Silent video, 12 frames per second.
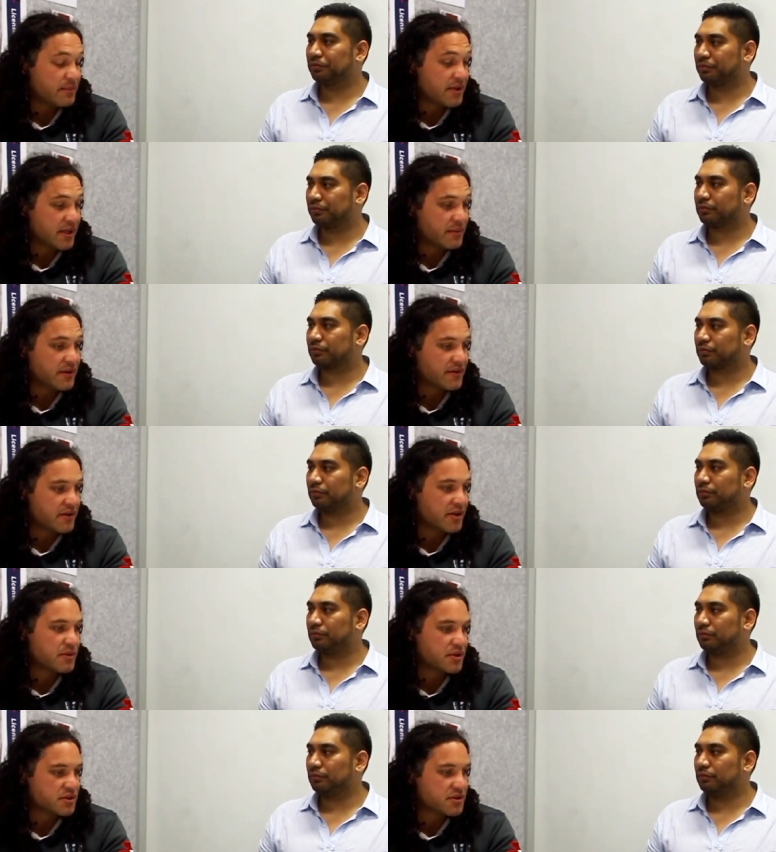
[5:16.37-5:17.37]
Speaker 1: they are becoming a
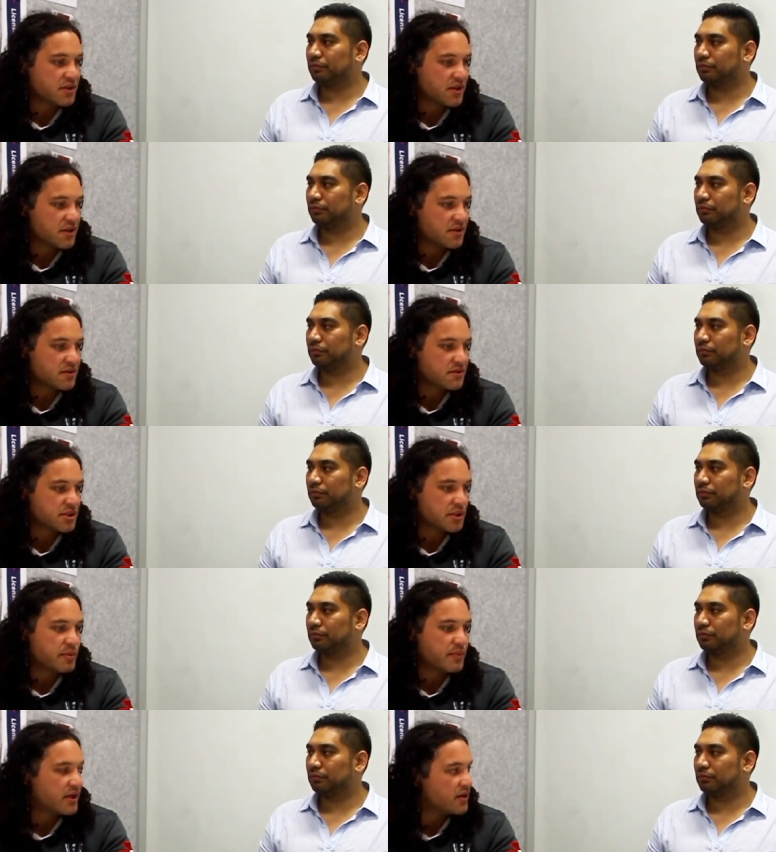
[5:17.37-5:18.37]
very much a, a
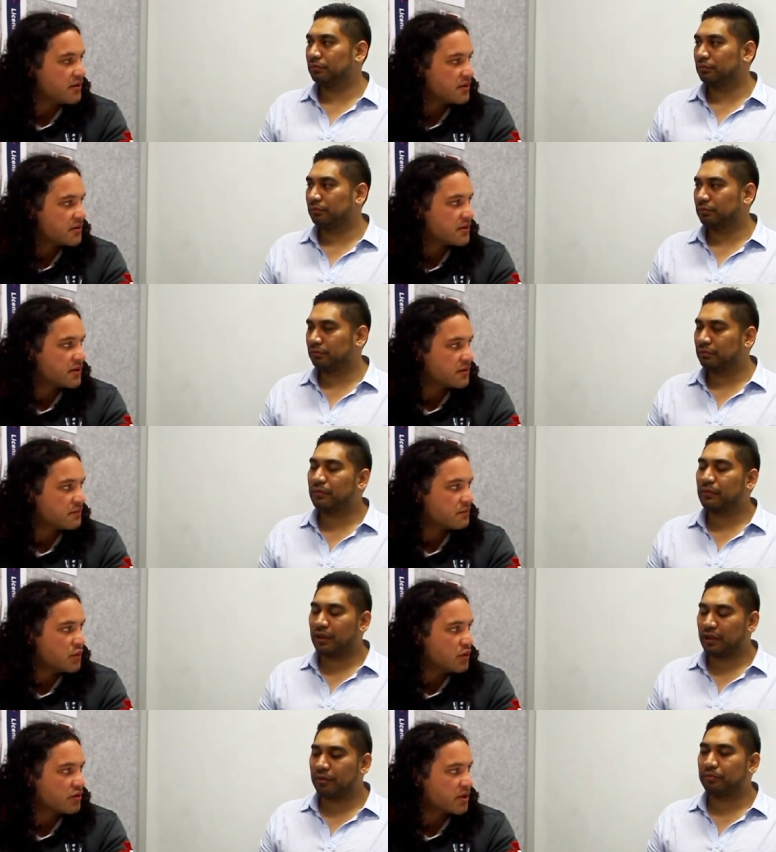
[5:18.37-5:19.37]
superpower in,
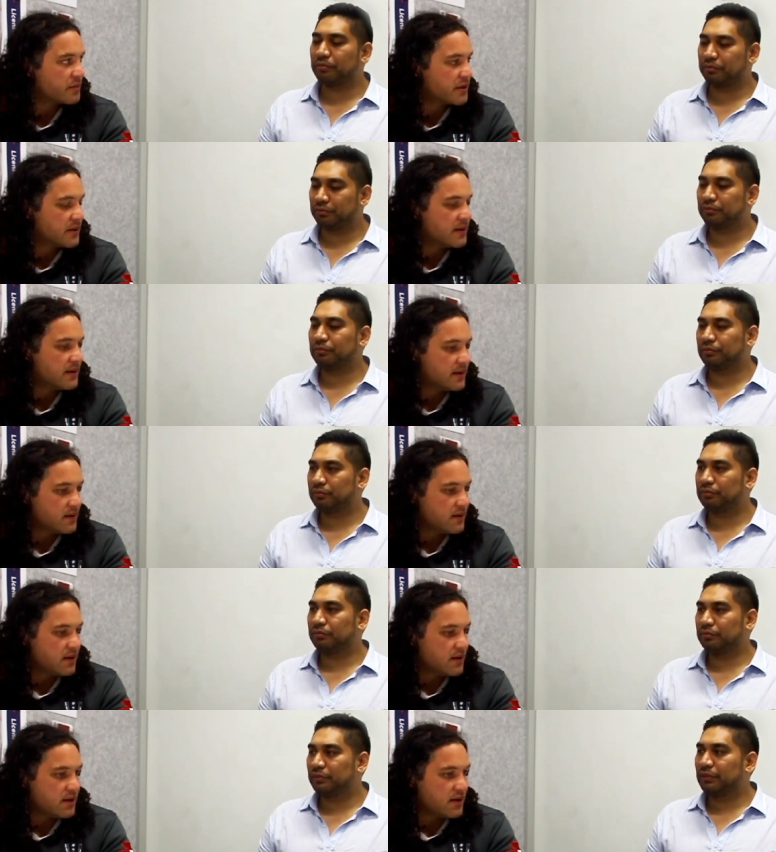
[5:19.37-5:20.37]
in, world rugby.
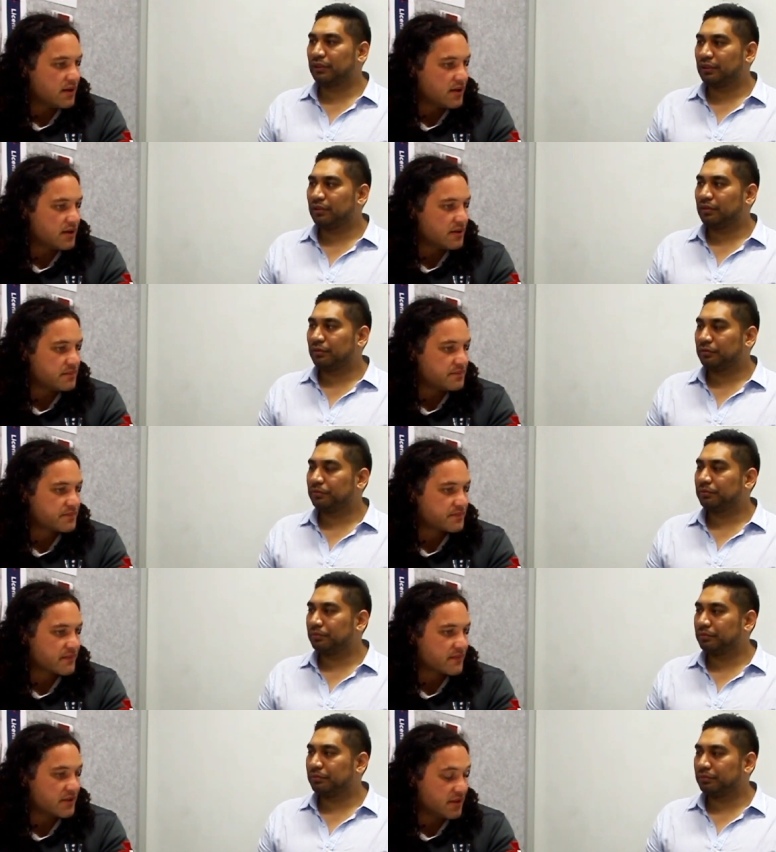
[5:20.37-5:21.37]
Um,
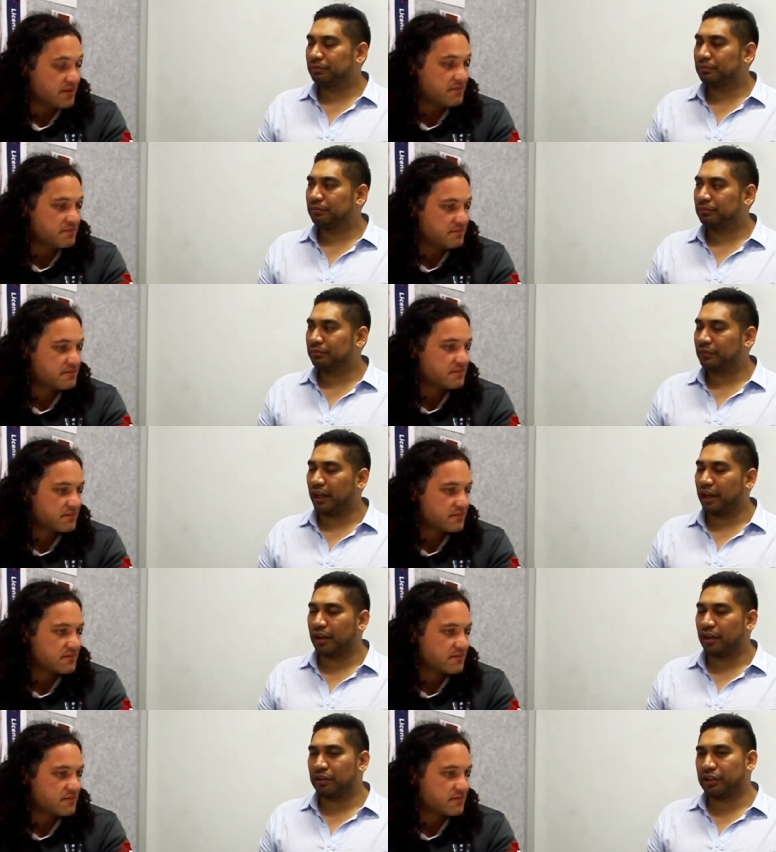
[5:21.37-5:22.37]
yeah.
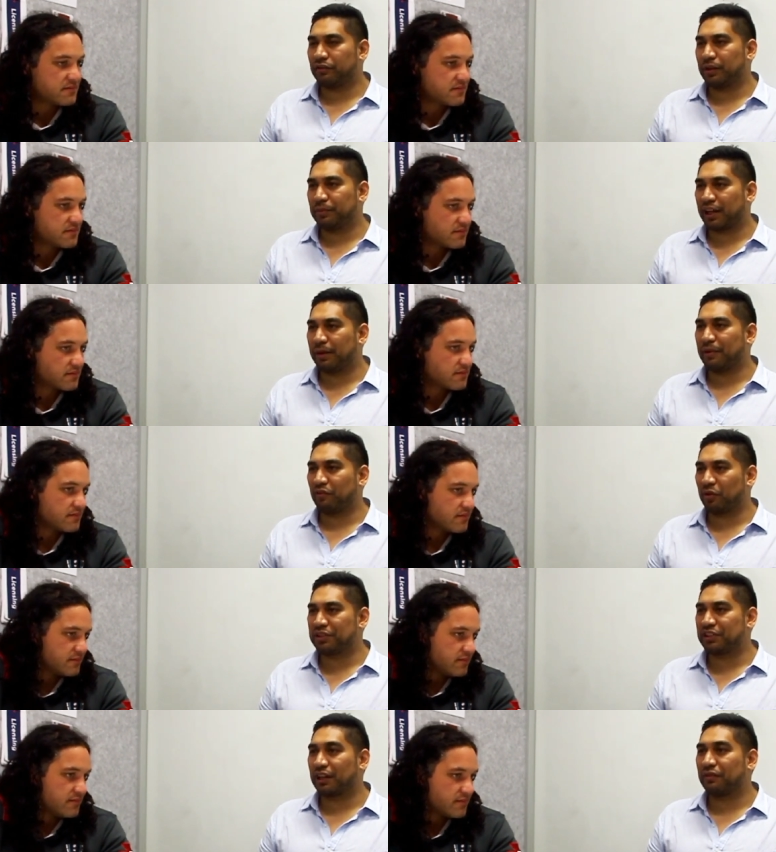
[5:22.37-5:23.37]
Speaker 2: Yeah, no, they definitely became
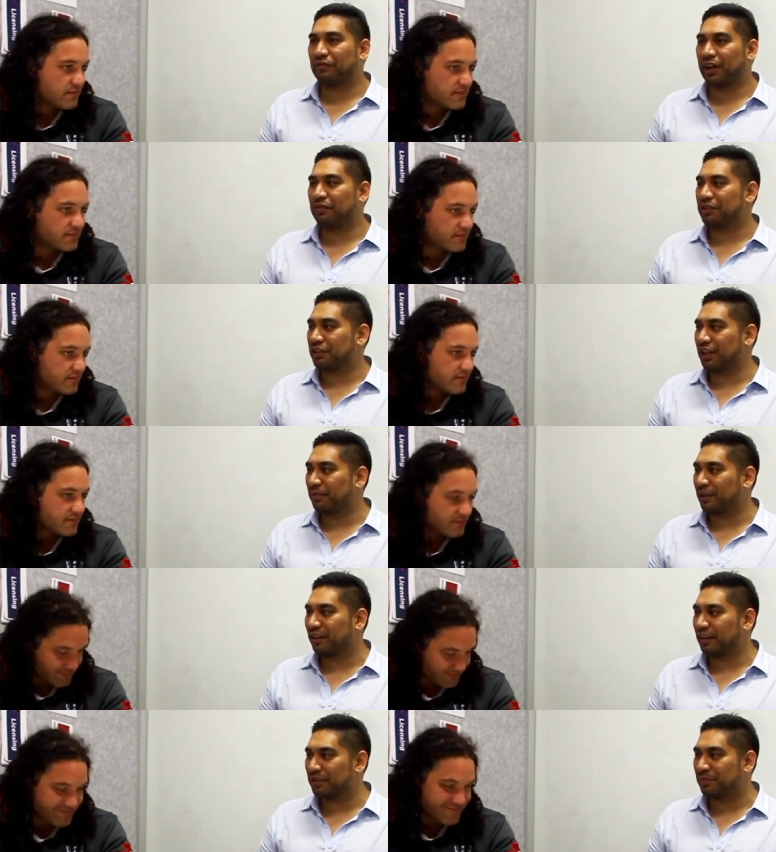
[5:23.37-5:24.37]
everyone's second favourite
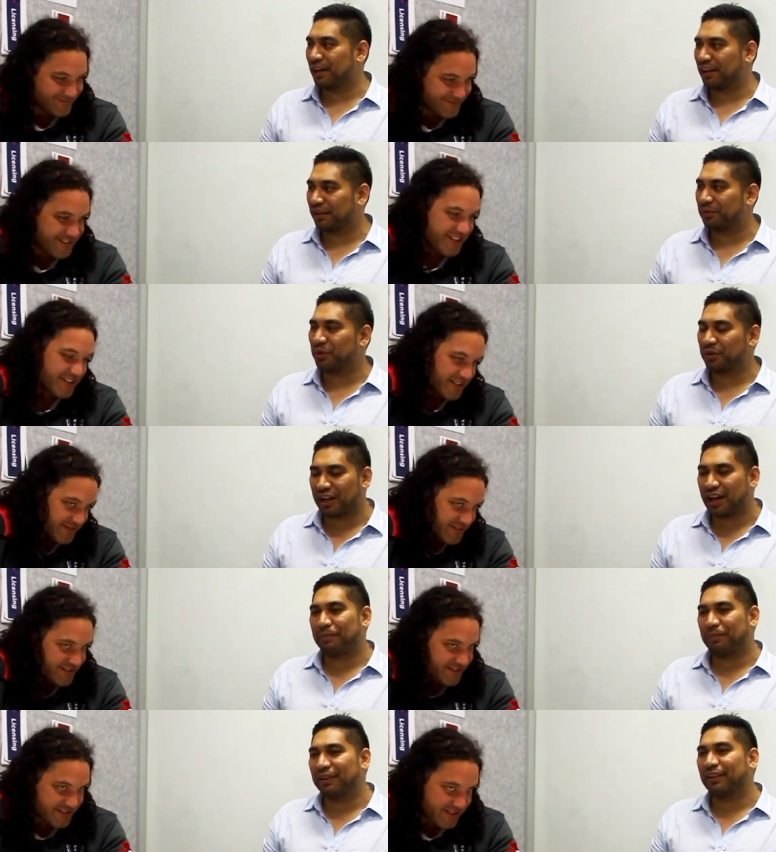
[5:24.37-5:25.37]
team. I think as part of the yeah, World
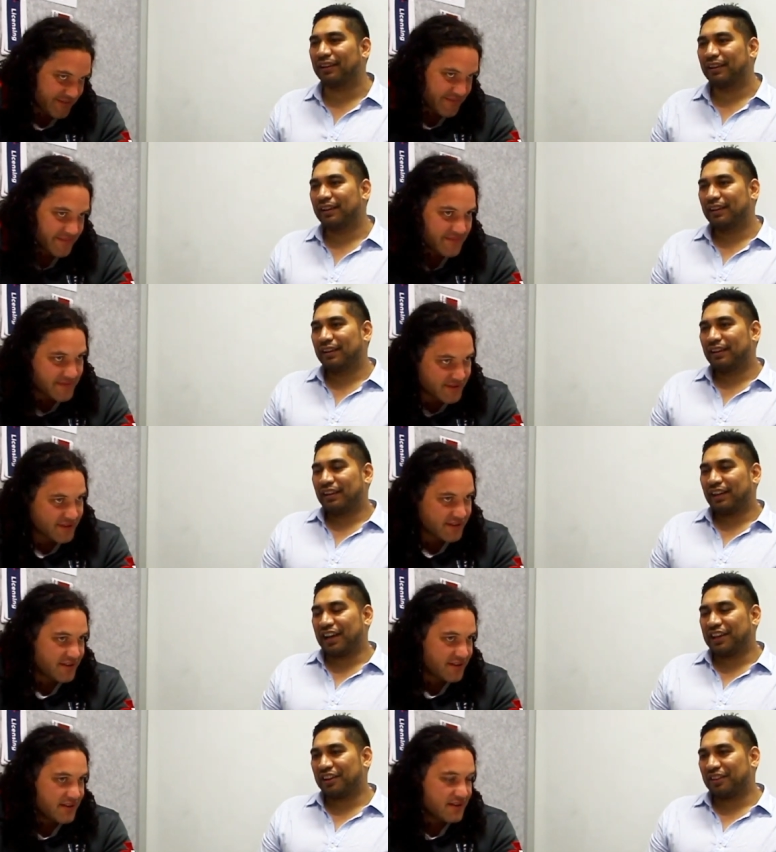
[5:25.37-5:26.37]
definitely. Cup.
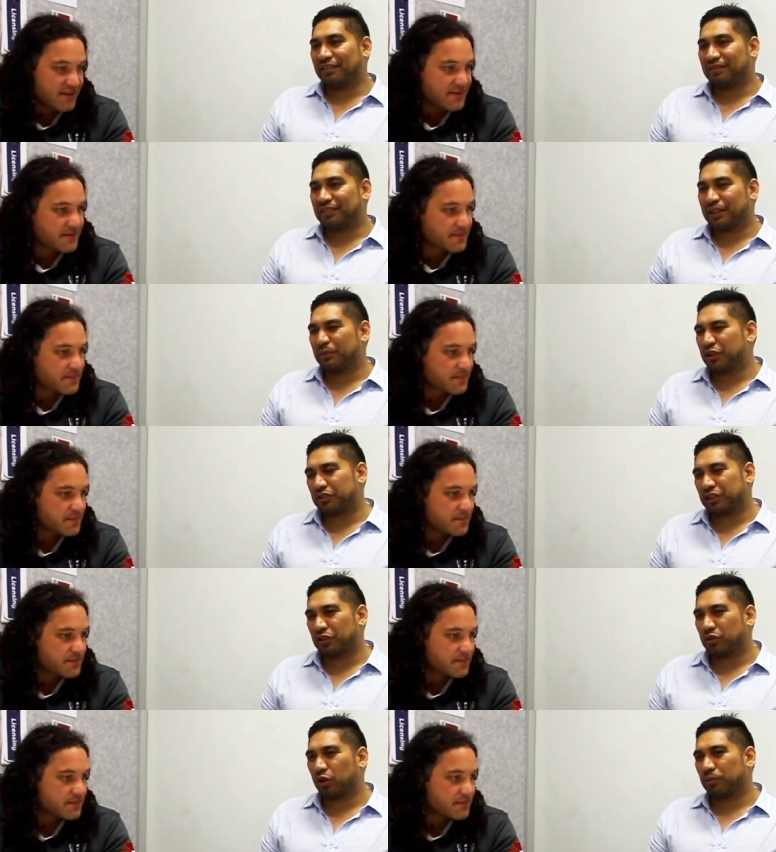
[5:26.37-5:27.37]
And, you know, some
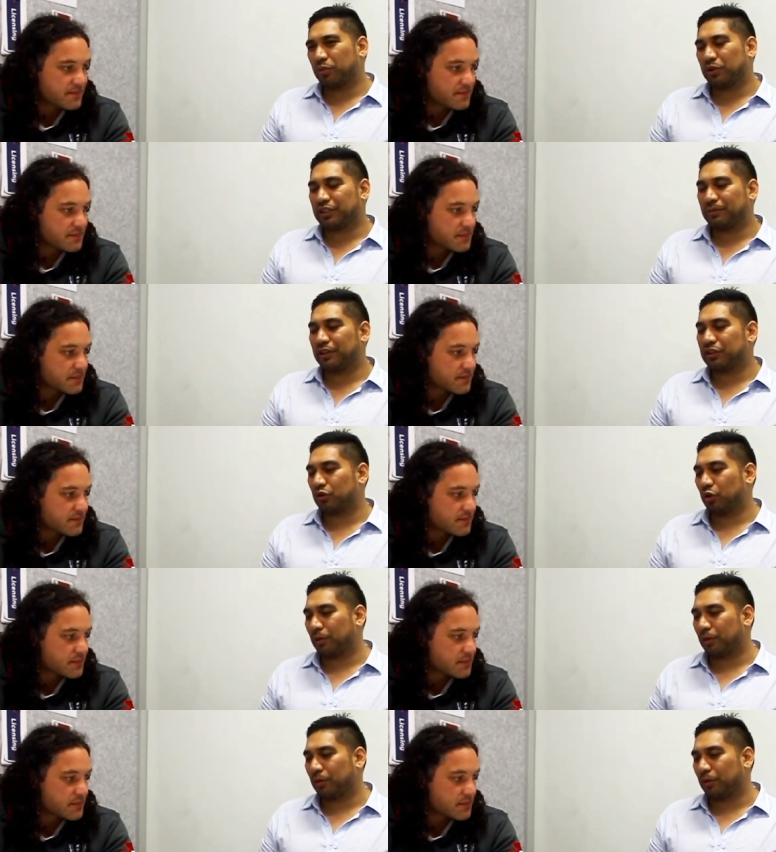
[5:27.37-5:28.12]
interesting talking points. I mean,